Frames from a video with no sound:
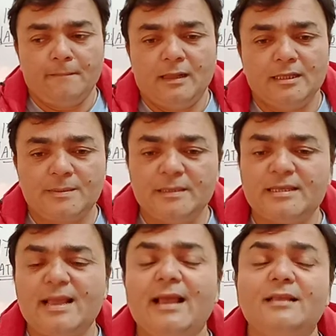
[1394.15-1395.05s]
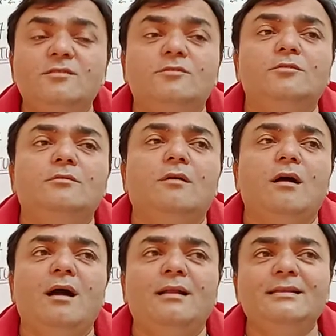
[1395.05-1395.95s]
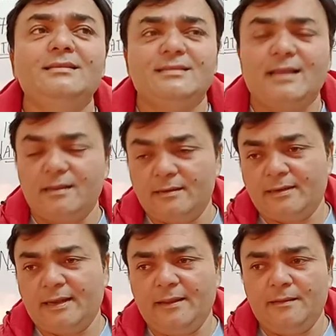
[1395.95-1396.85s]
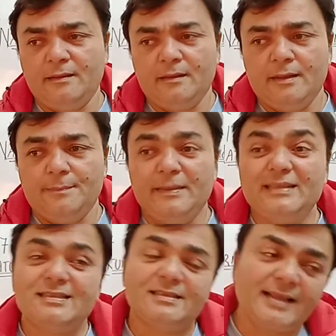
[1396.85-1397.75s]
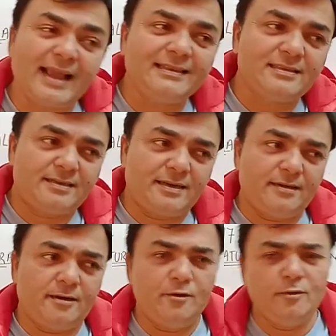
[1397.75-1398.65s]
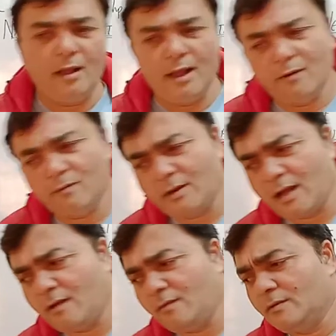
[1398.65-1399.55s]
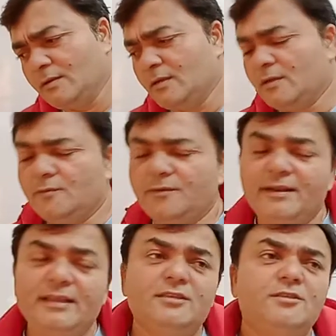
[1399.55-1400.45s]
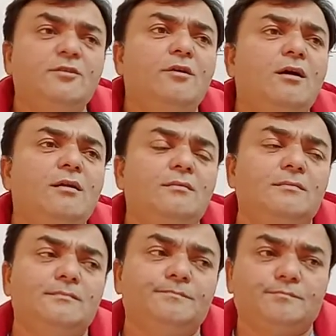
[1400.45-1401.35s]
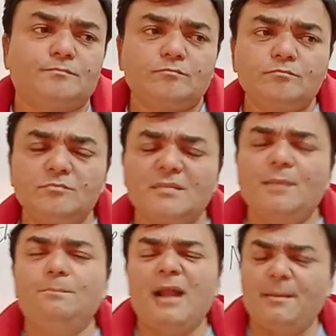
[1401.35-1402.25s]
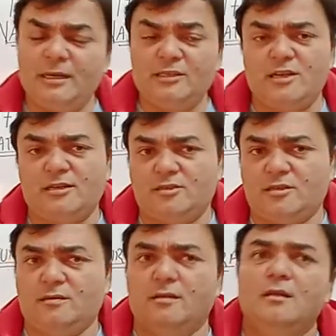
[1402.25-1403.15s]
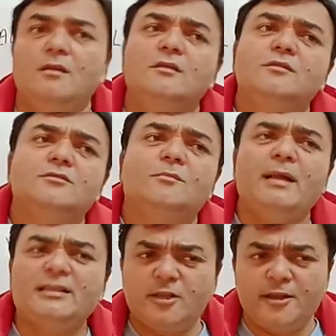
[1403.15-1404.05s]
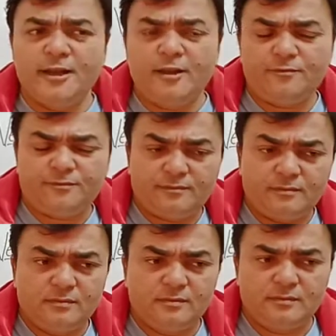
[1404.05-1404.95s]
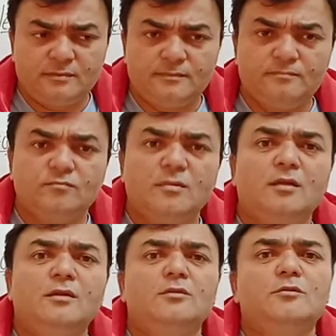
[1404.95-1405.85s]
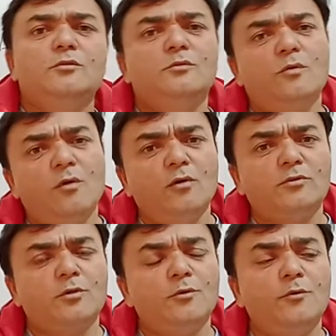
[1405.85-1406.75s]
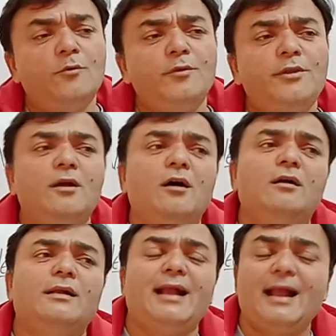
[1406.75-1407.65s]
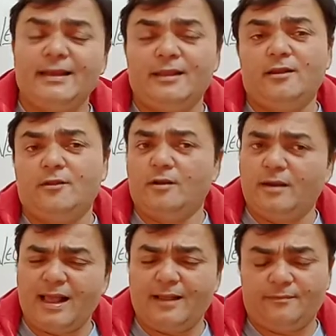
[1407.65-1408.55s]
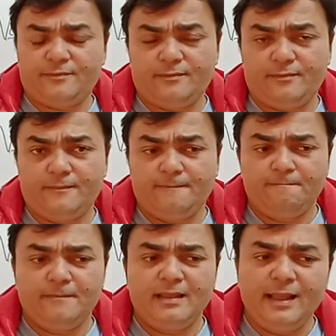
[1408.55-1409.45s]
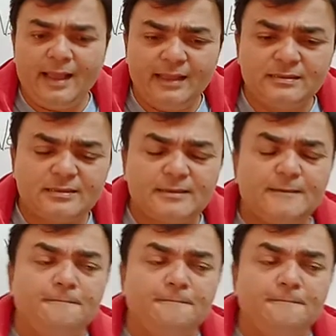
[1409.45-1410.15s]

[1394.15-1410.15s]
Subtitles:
so as you are in secondary, means 9th standard, you have now finished your primary section. So mature enough to go through your career, your life. As